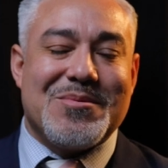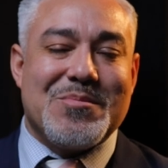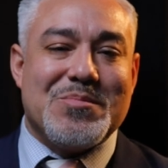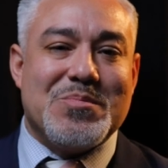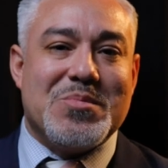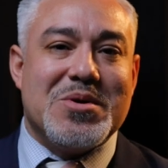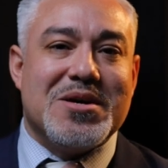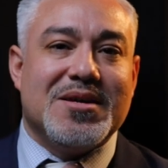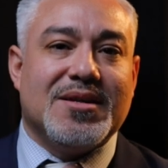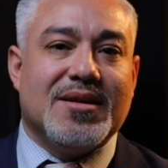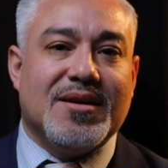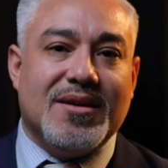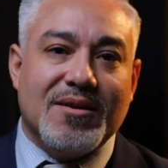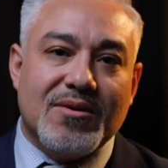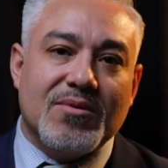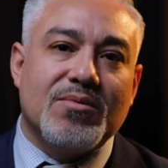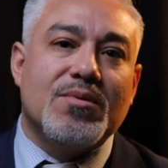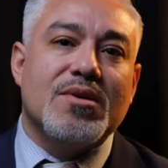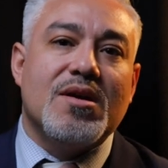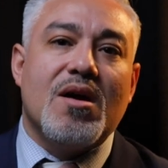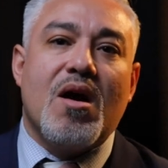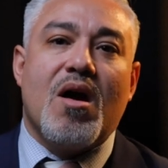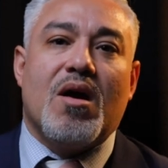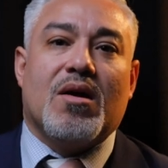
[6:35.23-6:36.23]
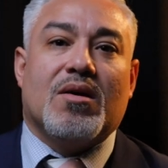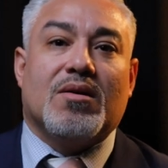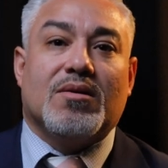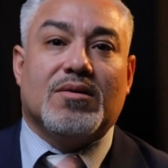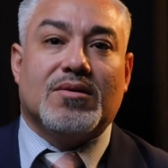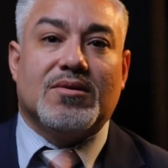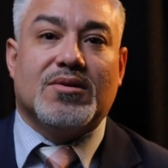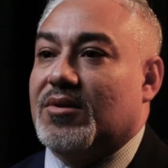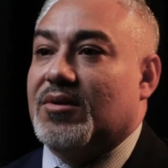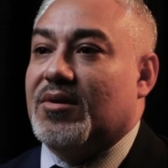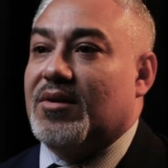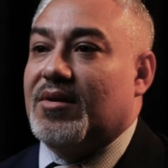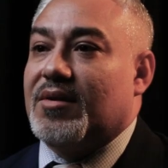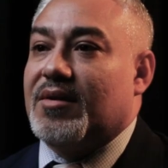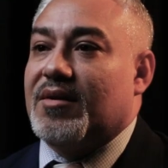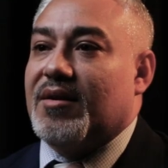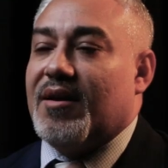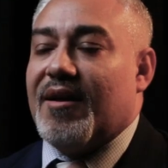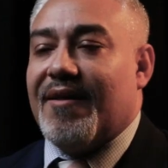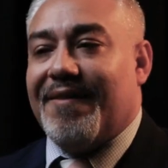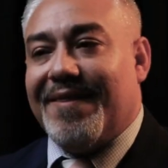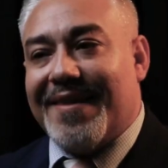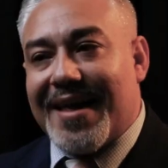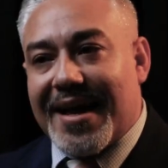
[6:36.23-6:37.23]
But here we are,
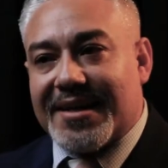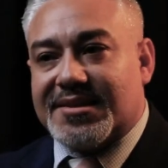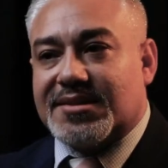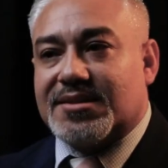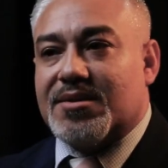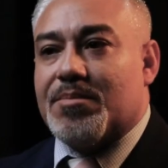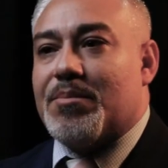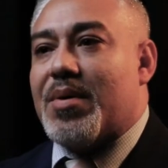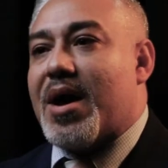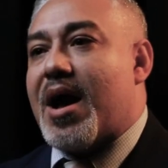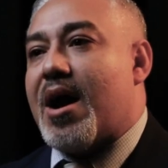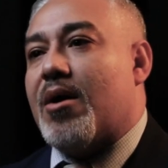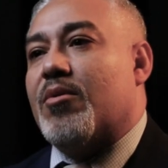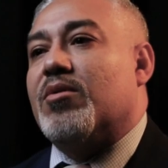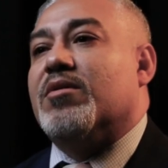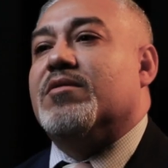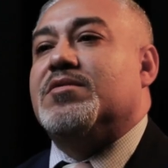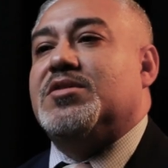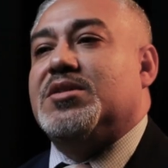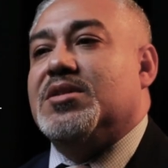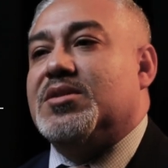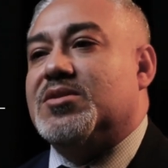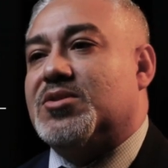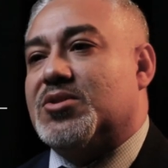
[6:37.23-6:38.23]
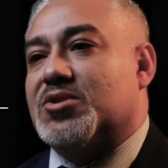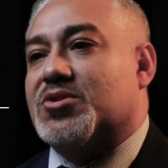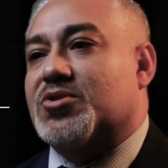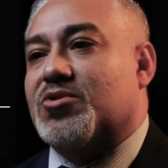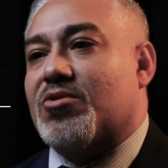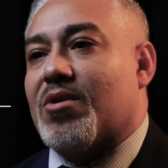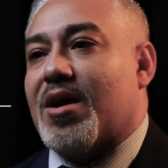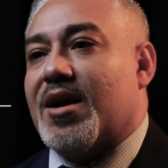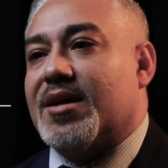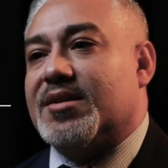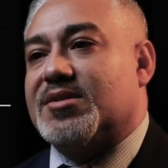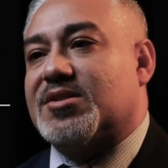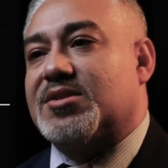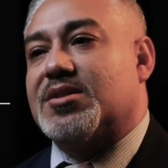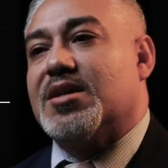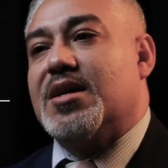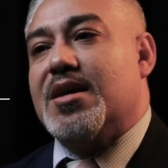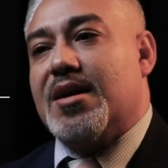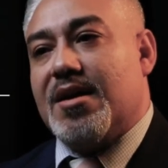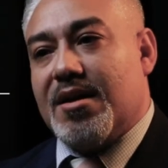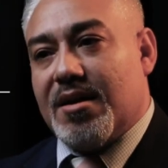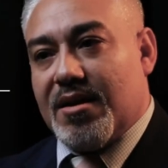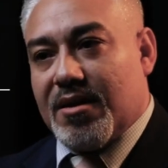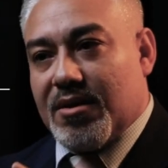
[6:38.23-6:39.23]
and that's the power of Jesus Christ.
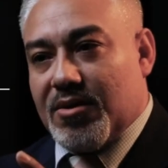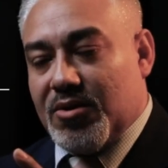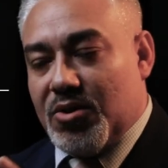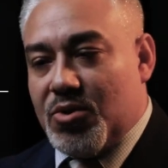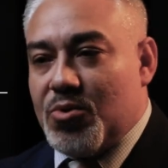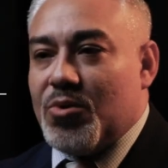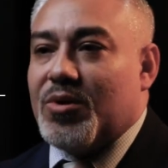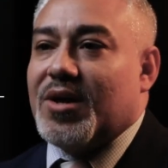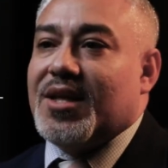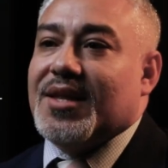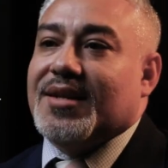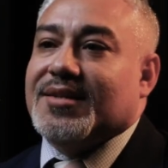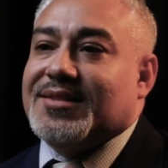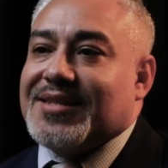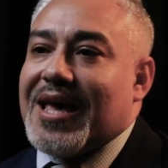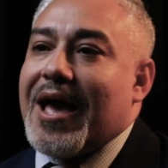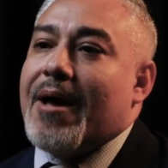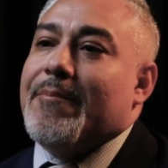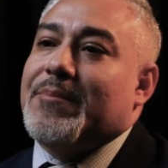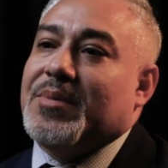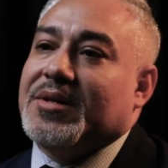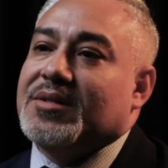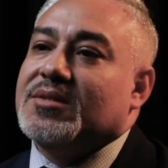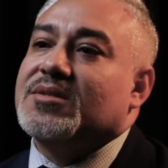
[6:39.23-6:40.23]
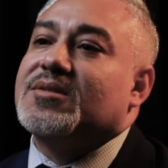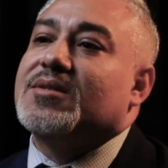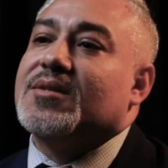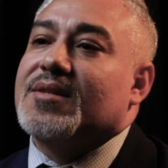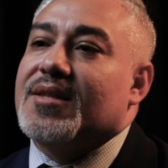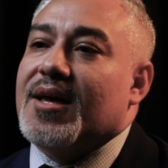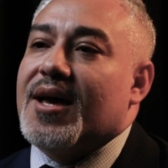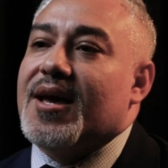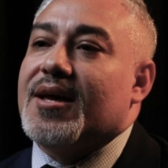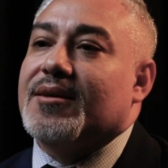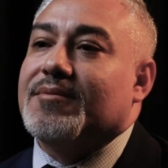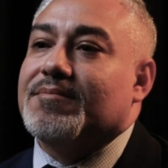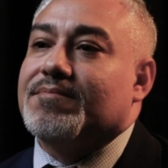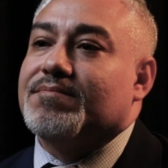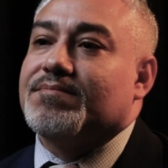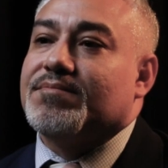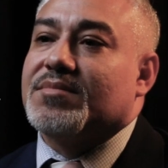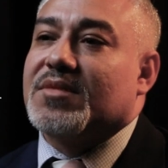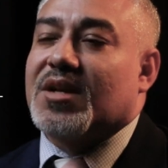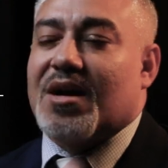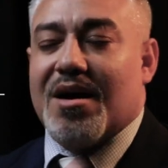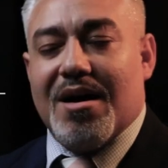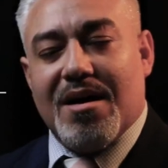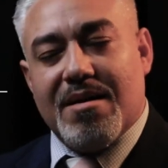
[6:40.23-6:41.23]
You can tap into that.
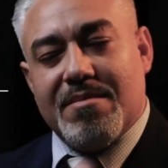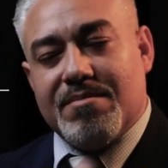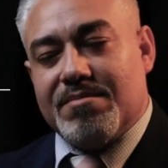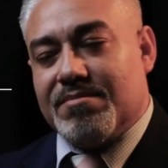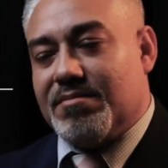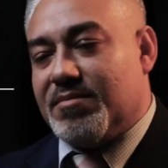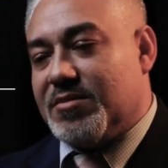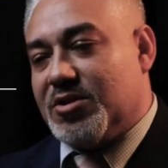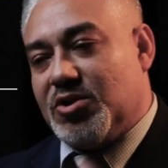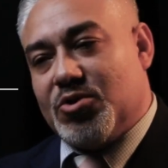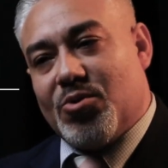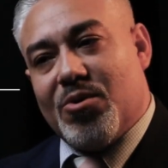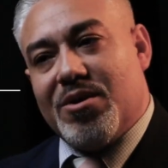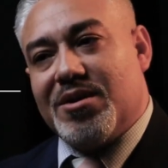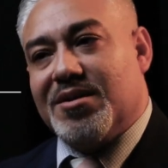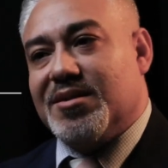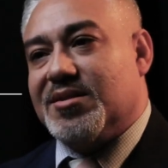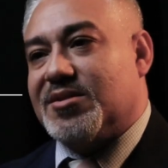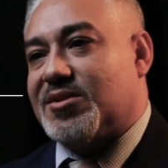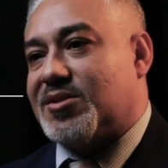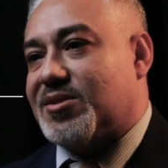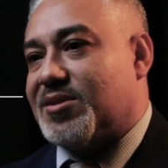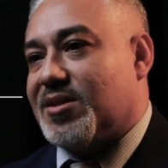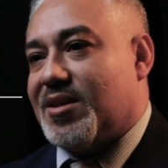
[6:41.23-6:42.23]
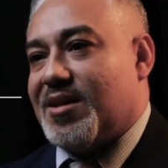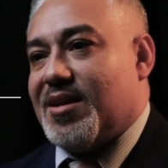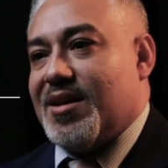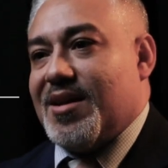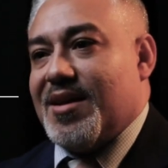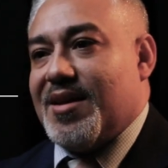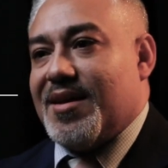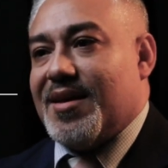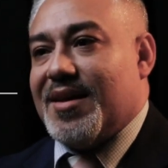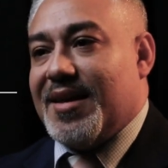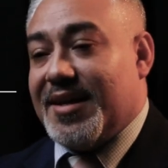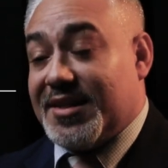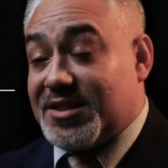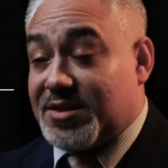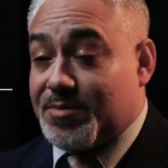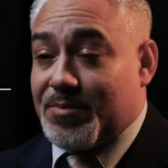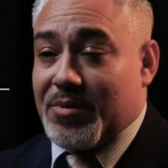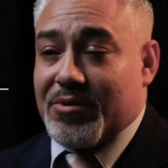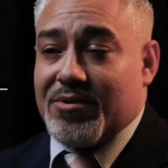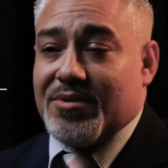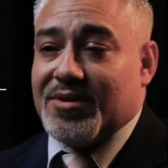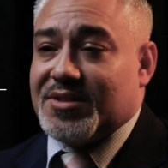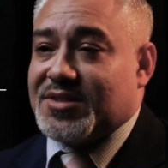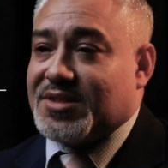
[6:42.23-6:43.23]
Come, join us,
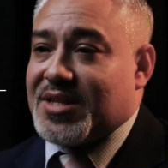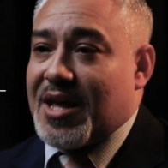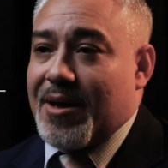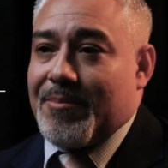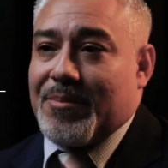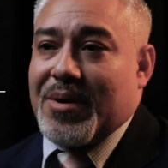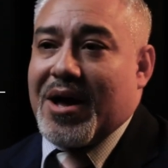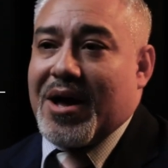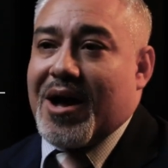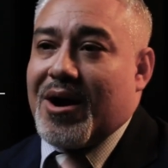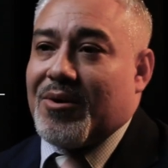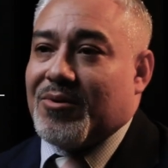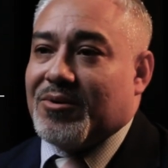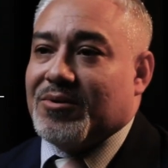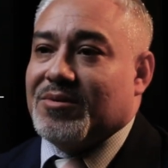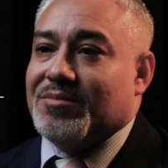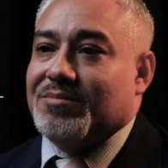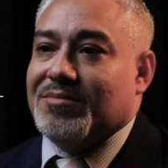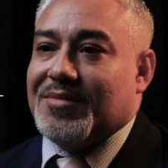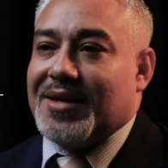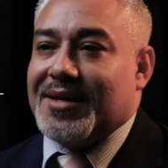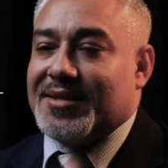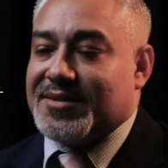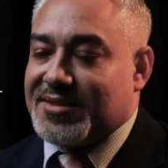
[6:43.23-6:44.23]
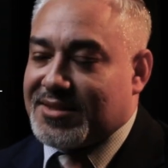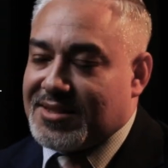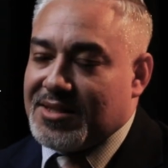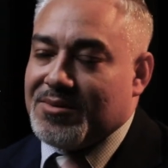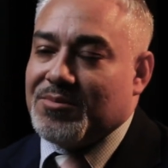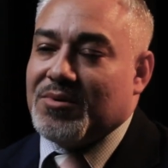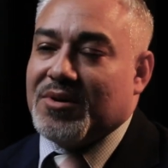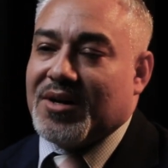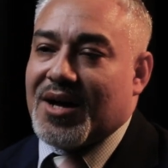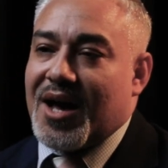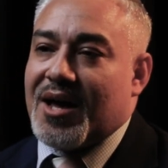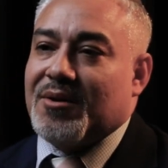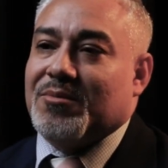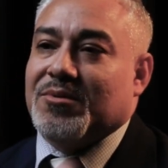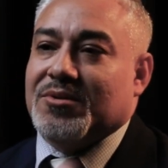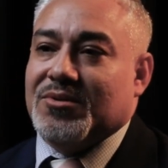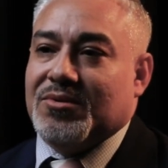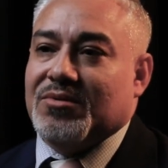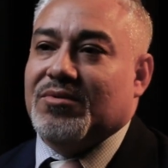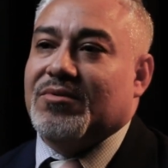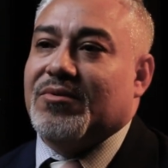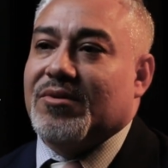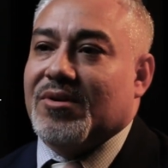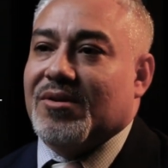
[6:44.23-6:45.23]
experience that power, and see what God will
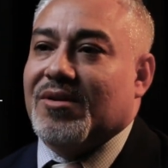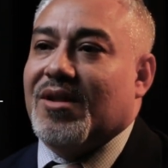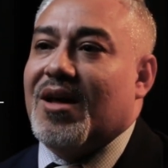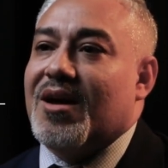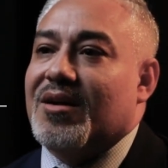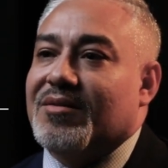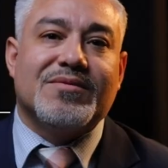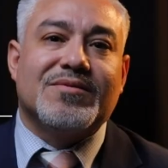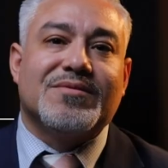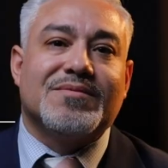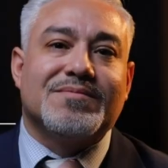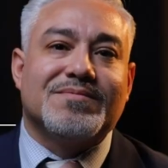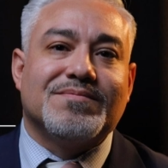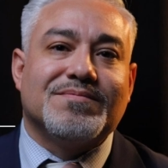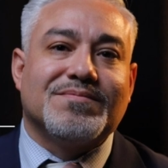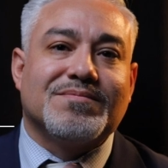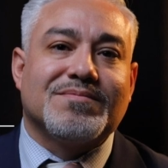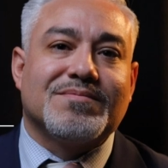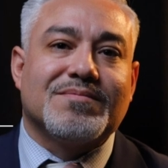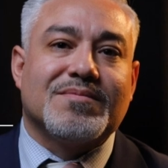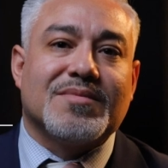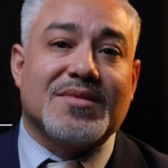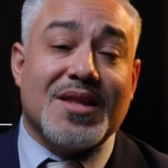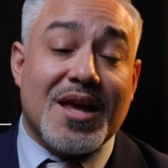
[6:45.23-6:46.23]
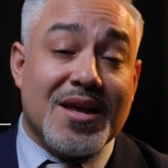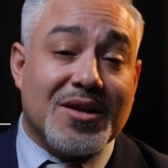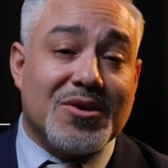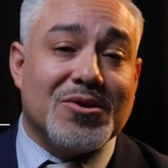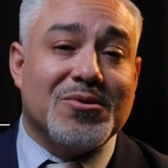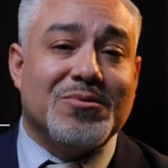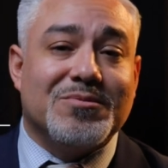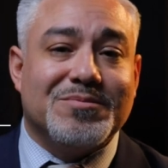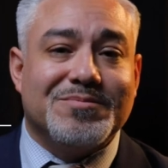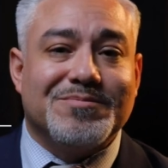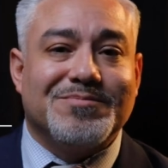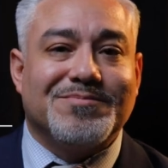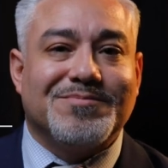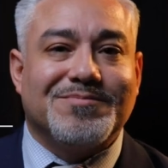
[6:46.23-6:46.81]
do for your life. Thank you.